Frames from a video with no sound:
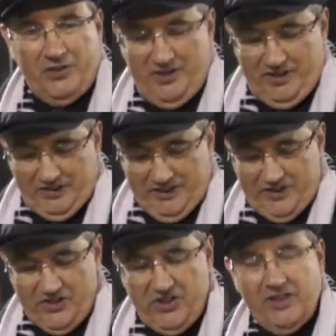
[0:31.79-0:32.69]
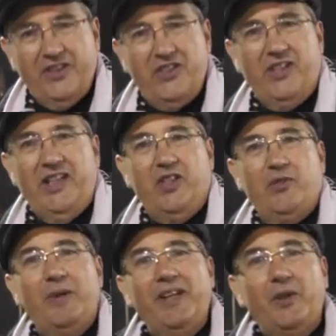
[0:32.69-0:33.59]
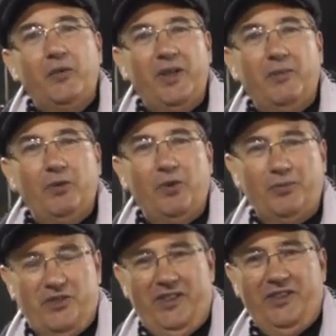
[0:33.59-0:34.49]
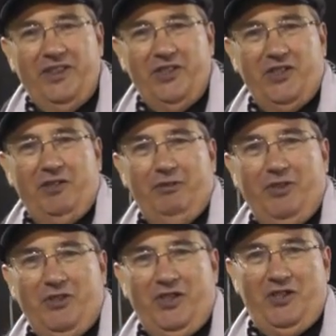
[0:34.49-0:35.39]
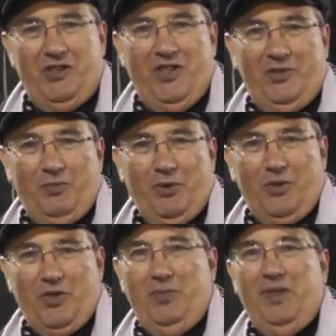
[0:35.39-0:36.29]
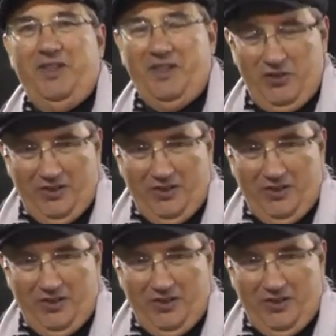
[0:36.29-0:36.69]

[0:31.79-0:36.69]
to take the lead as early as the eighth minute when a ball presented itself in the six yard box, but the,